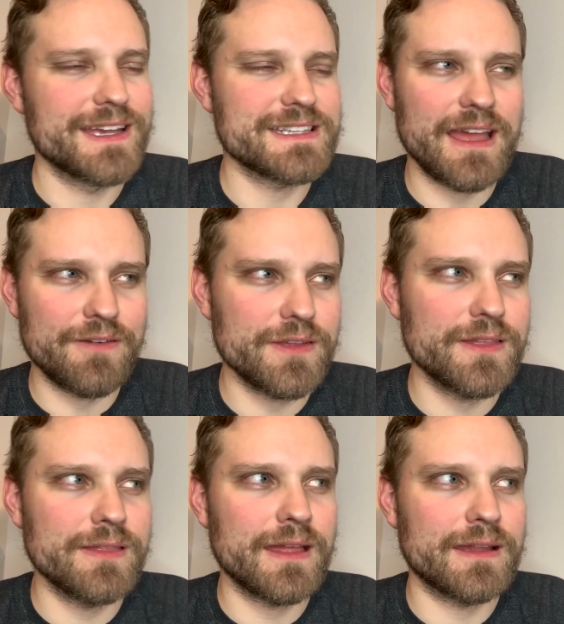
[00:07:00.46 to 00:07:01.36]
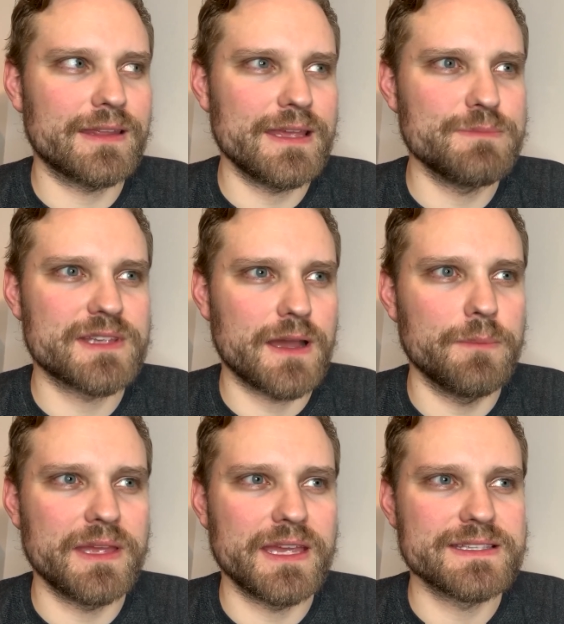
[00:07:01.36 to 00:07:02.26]
Because everything that keeps
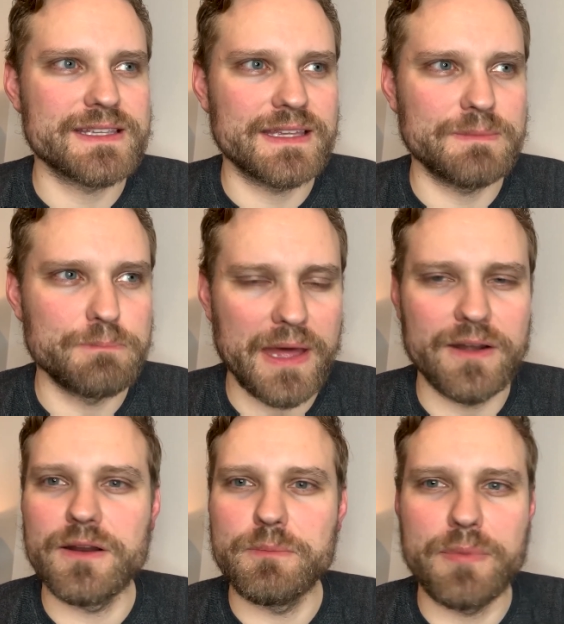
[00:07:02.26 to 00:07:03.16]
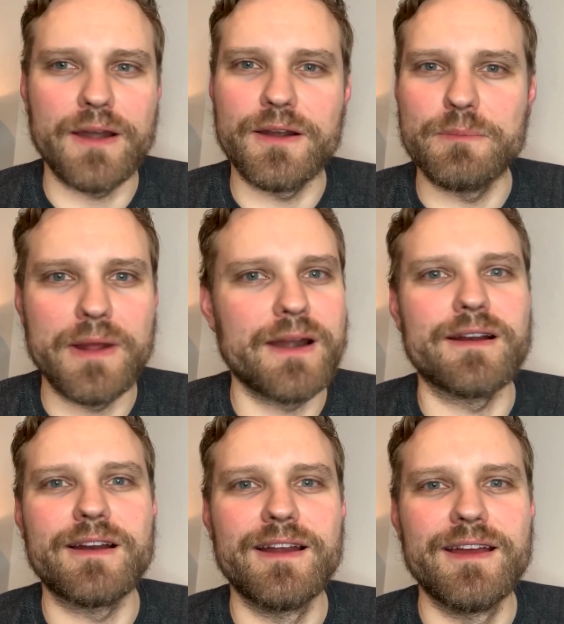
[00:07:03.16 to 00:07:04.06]
coming is better and better and
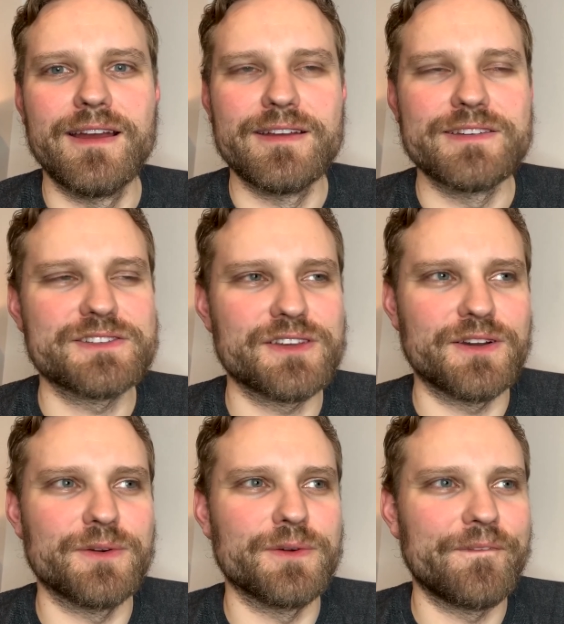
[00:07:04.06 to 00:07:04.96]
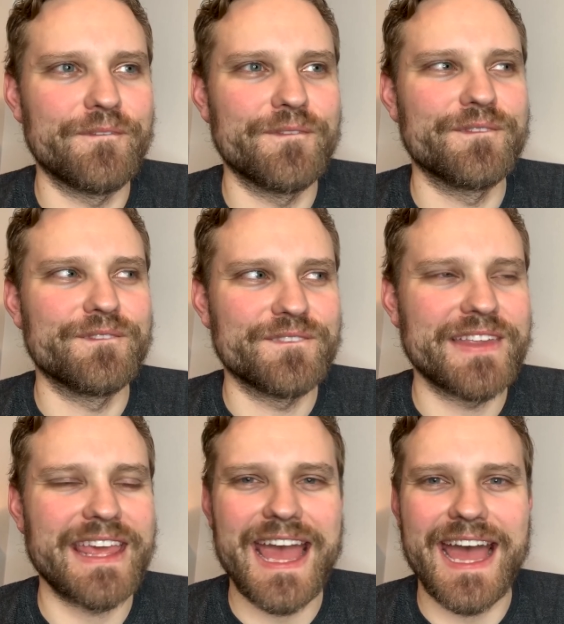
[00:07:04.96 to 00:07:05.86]
better. So,
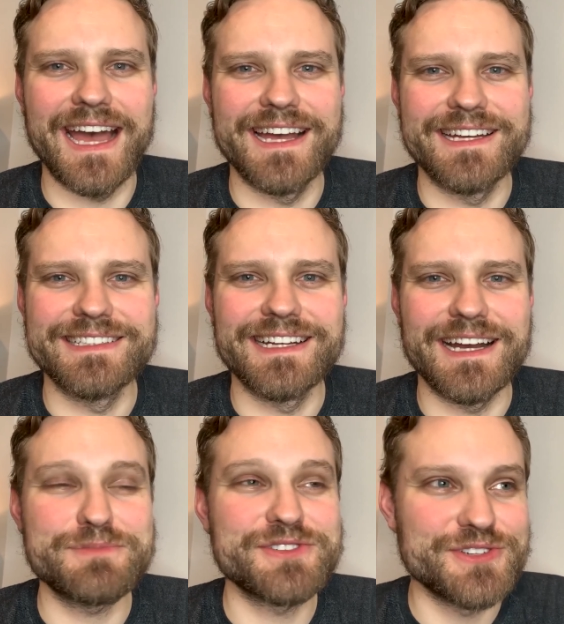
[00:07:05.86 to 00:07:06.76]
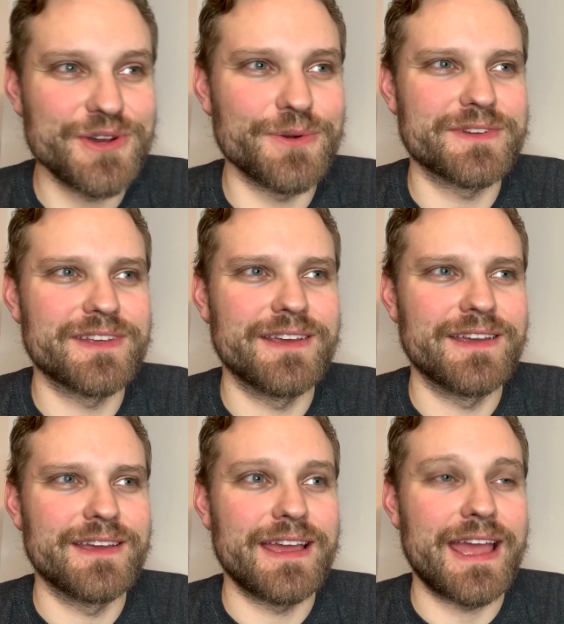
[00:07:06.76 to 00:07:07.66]
yeah, I'm stoked.
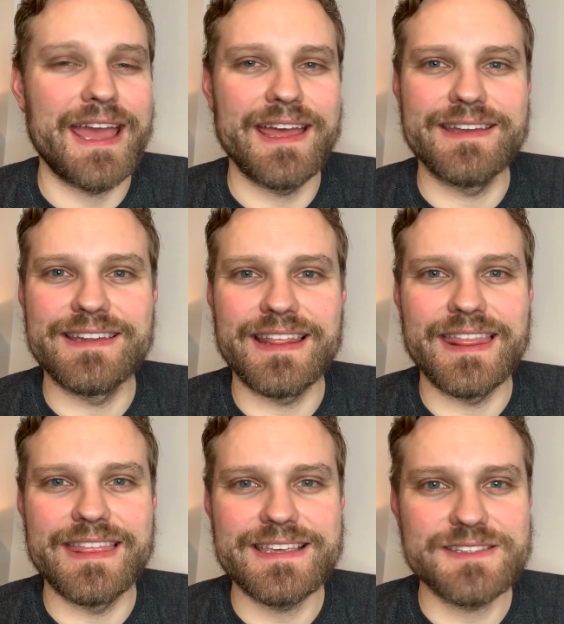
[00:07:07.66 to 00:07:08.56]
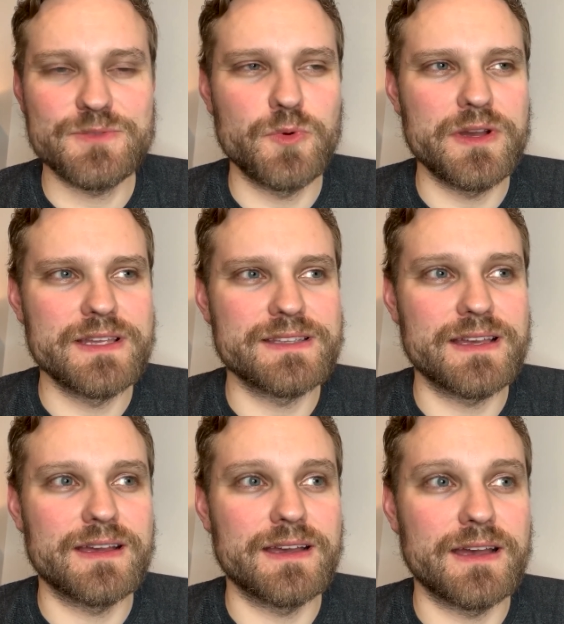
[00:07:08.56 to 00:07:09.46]
And this was
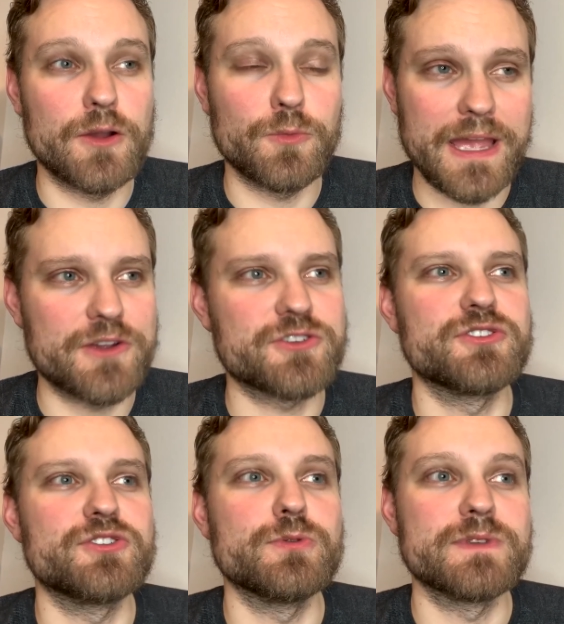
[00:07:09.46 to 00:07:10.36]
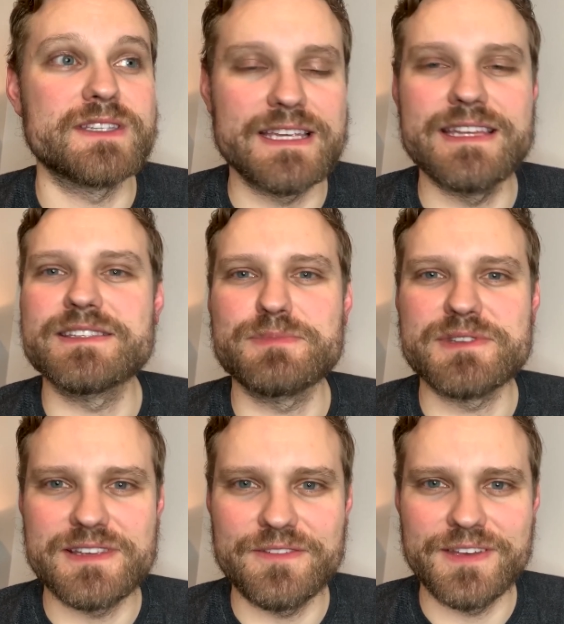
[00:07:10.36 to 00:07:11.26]
a reaction to scene
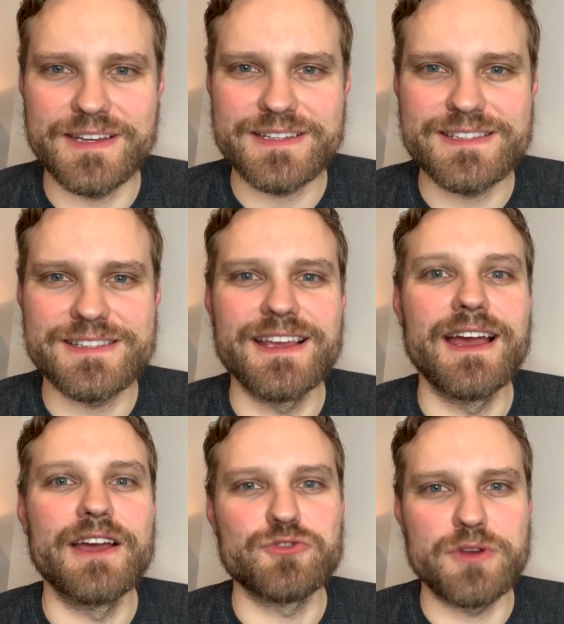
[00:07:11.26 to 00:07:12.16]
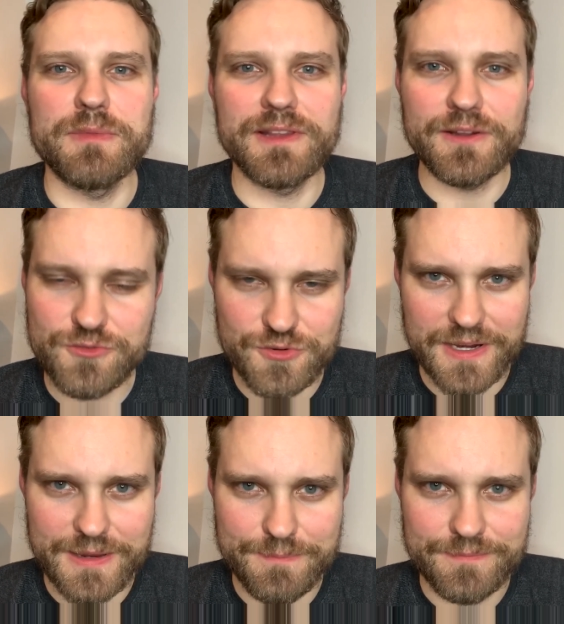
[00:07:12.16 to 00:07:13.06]
specifics, Dream a Little
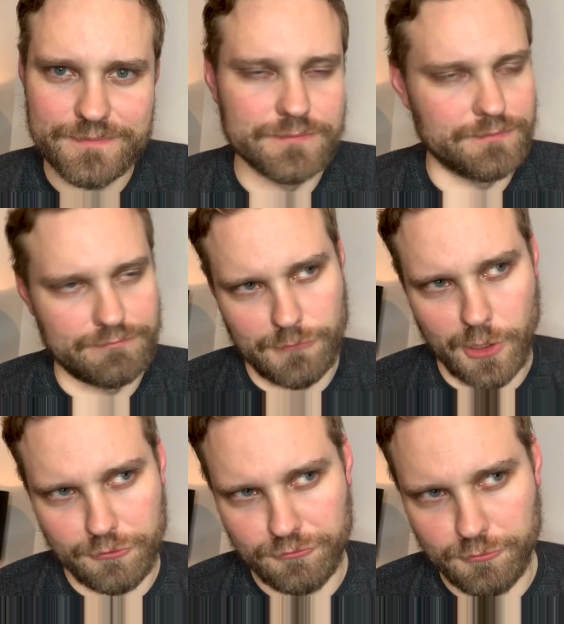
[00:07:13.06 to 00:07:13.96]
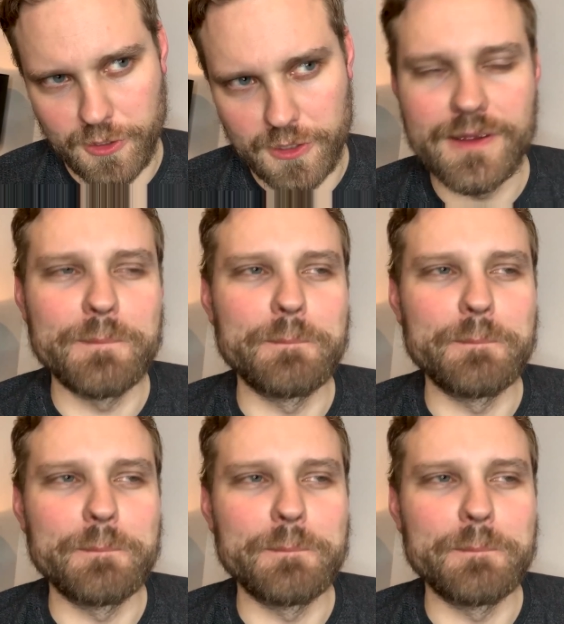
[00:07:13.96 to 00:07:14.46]
Dream, not of me.